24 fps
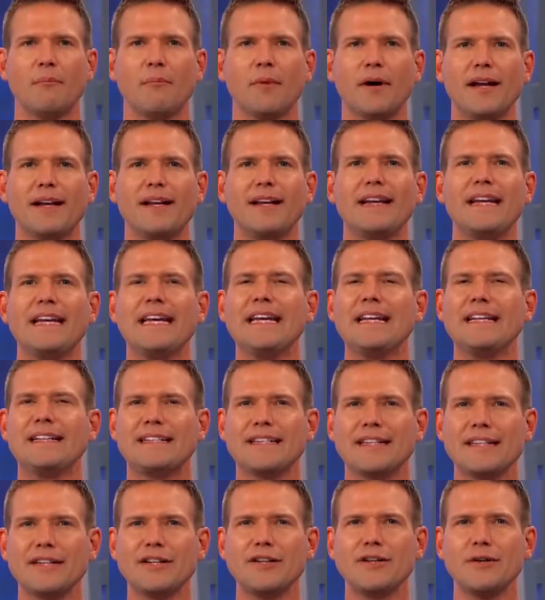but he
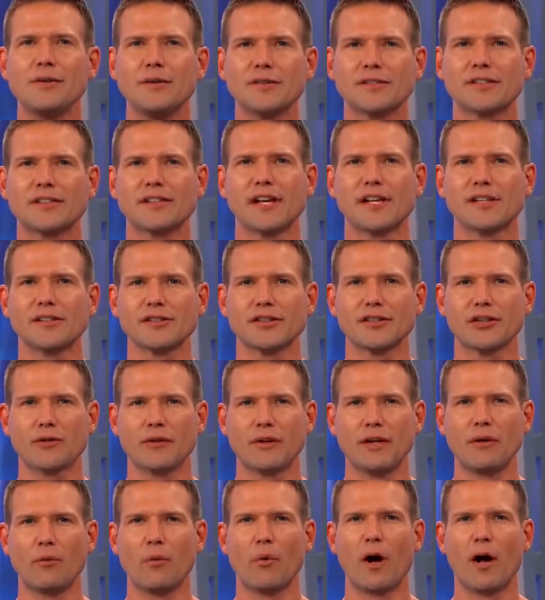didn't use
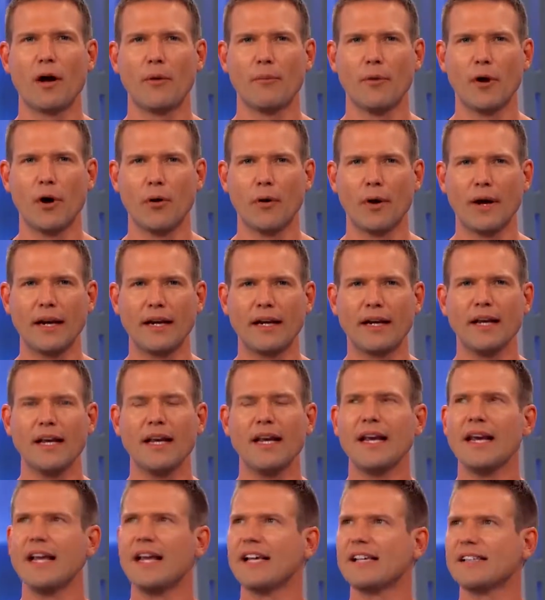sunscreen while mowing.
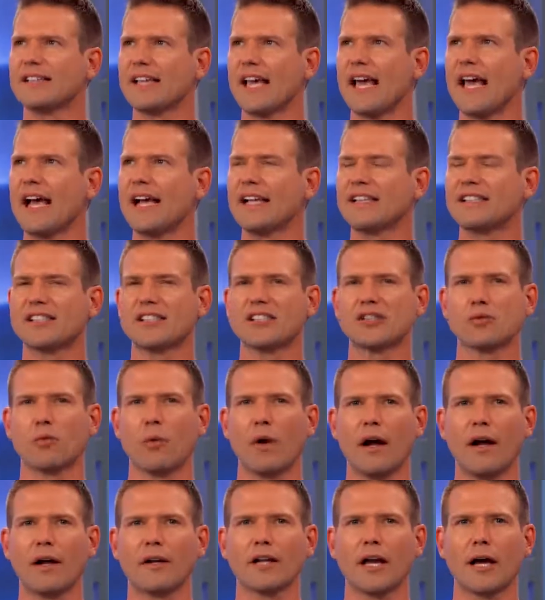His head
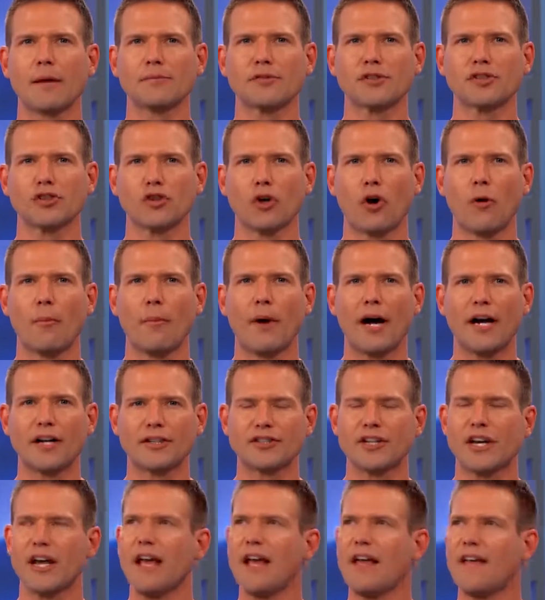swelled up so
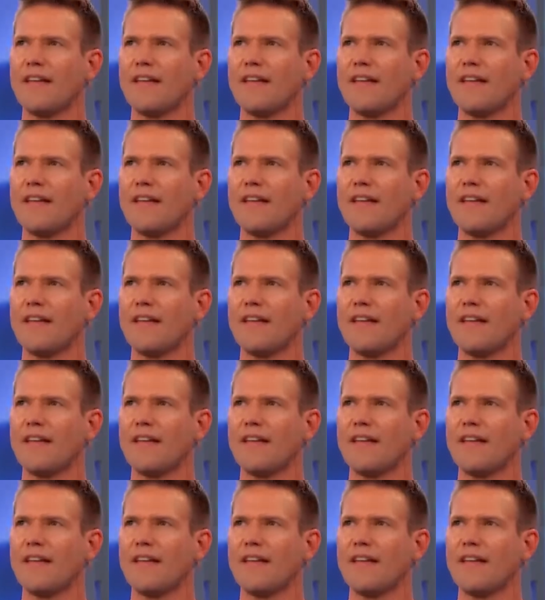much